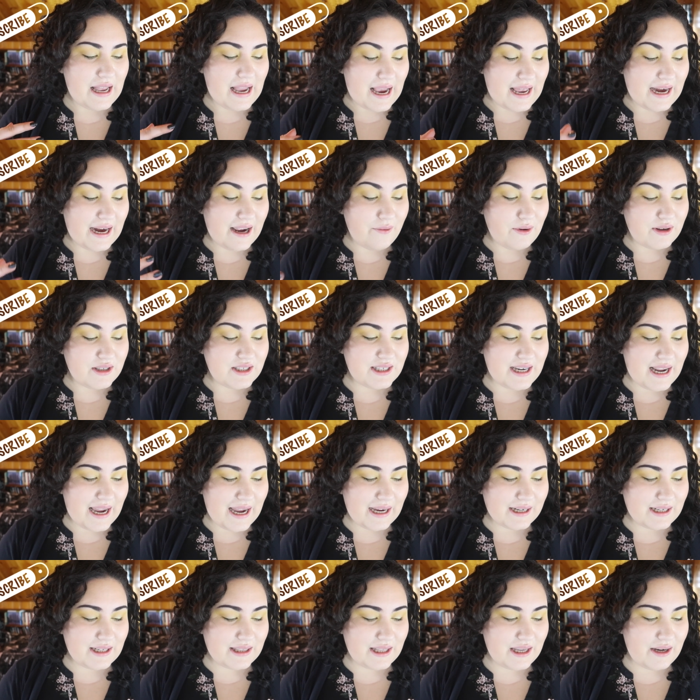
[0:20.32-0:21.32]
And I was
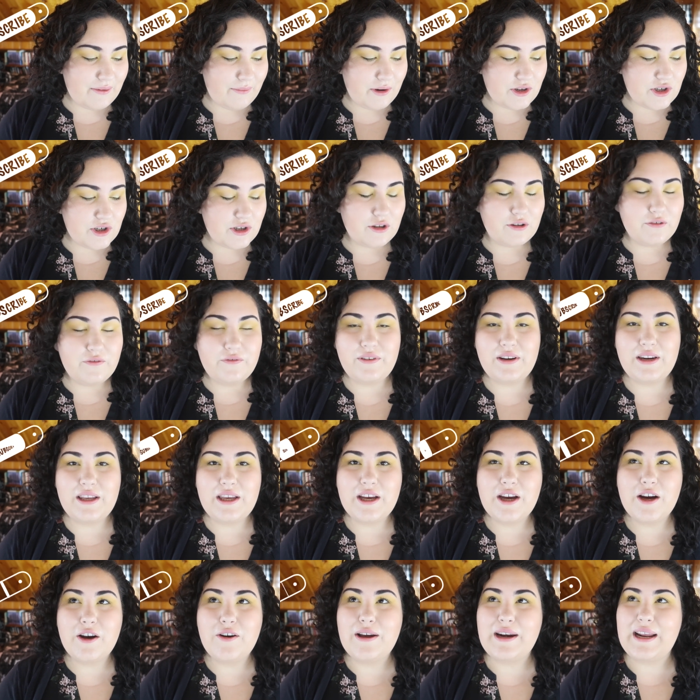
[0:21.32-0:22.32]
tagged in the original
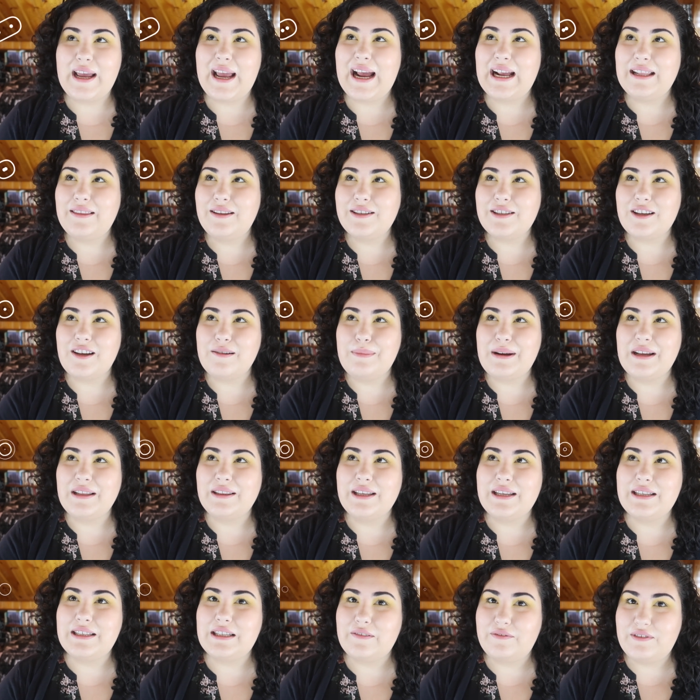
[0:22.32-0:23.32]
video and I had this on my
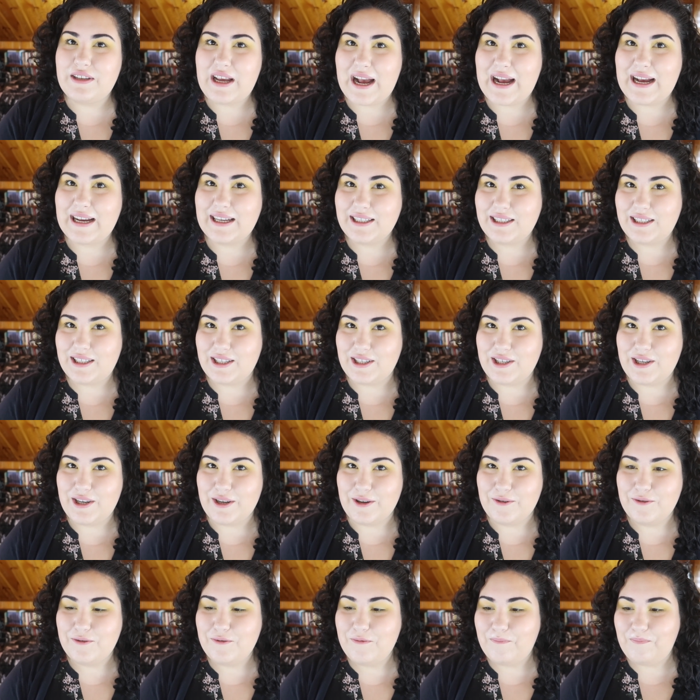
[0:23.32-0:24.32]
list of tags to
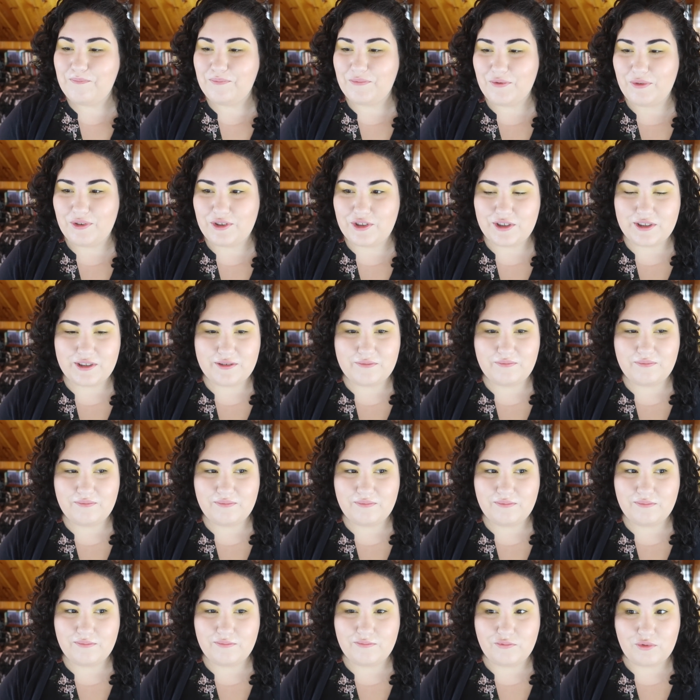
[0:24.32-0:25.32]
do, which is
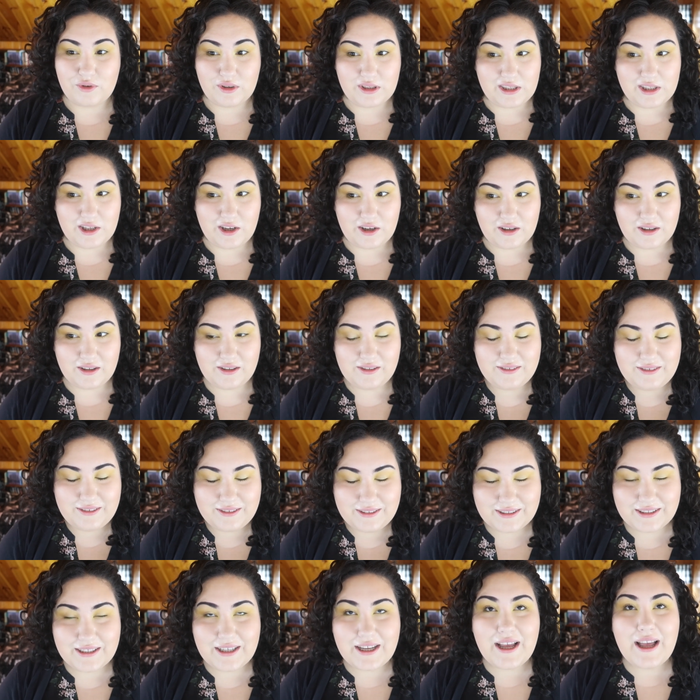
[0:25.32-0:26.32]
really long.
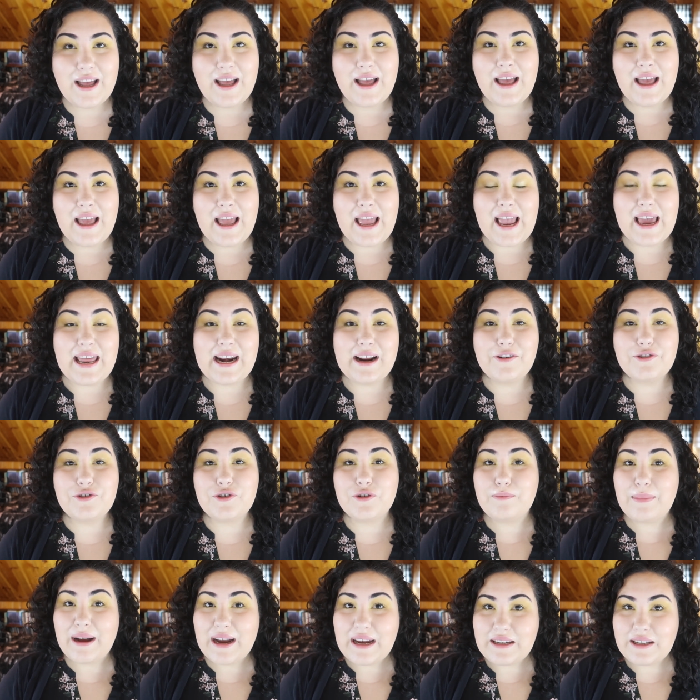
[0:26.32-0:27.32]
And I was
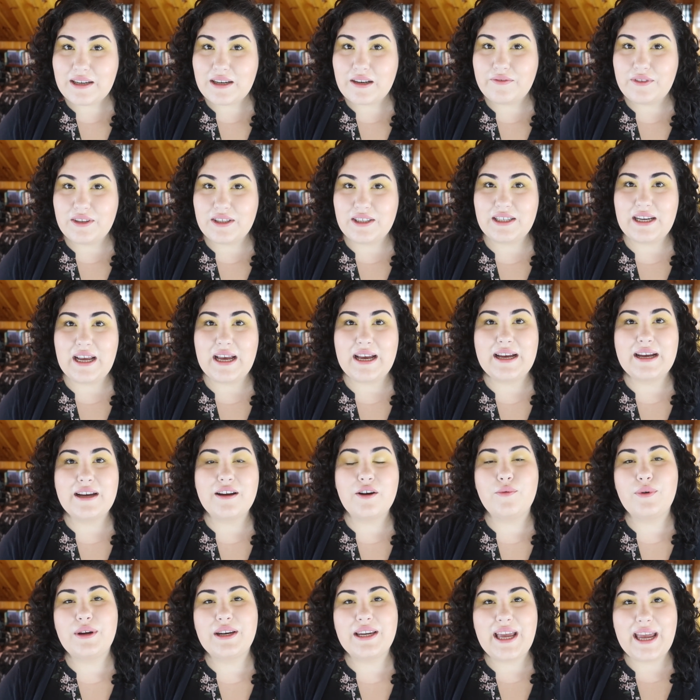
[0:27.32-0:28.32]
reminded of this
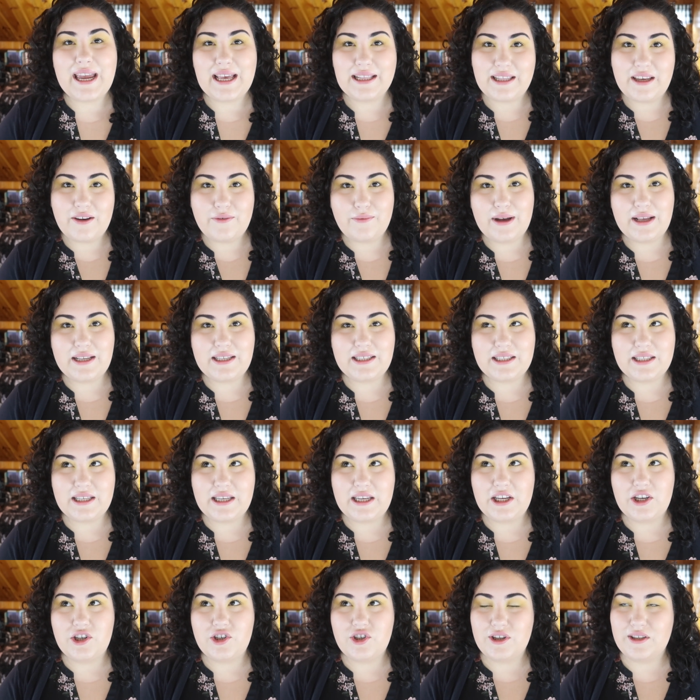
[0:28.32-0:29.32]
tag when Kailee
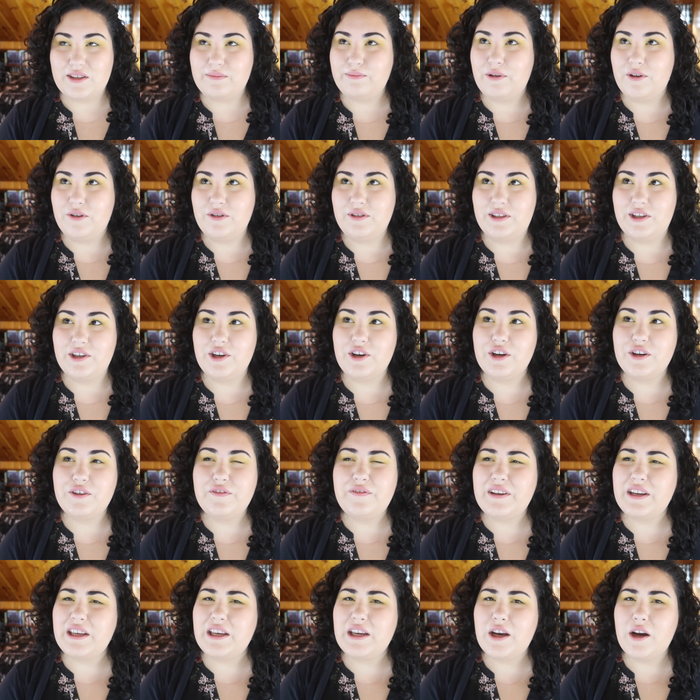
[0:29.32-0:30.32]
Wesley just posted her
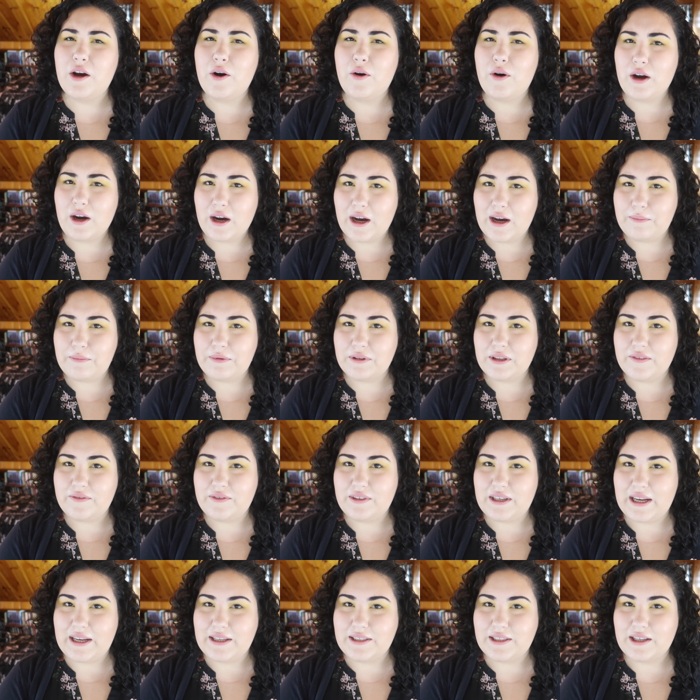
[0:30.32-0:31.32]
video a couple of
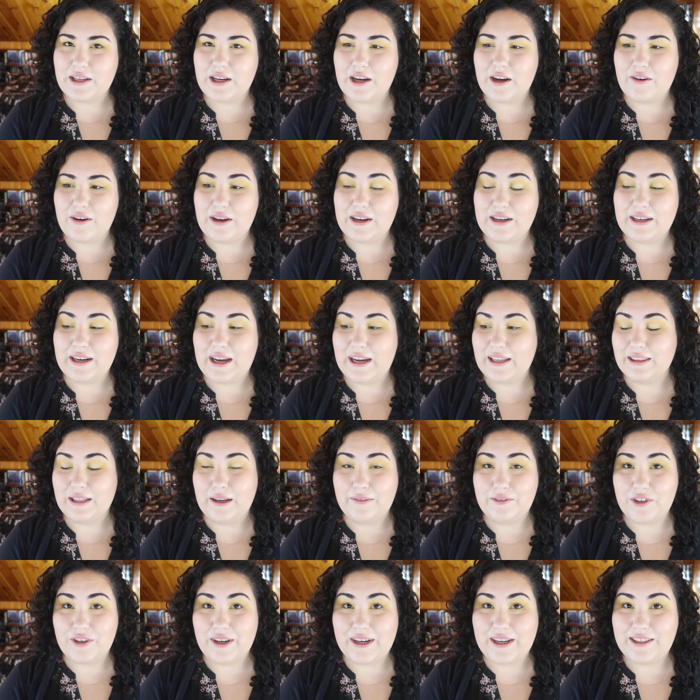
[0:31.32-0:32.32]
days ago, and I
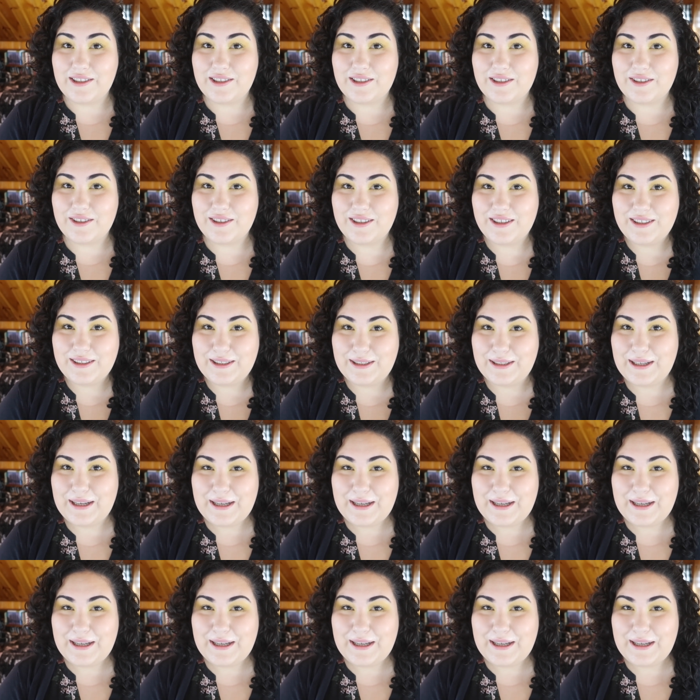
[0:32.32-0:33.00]
loved her answers.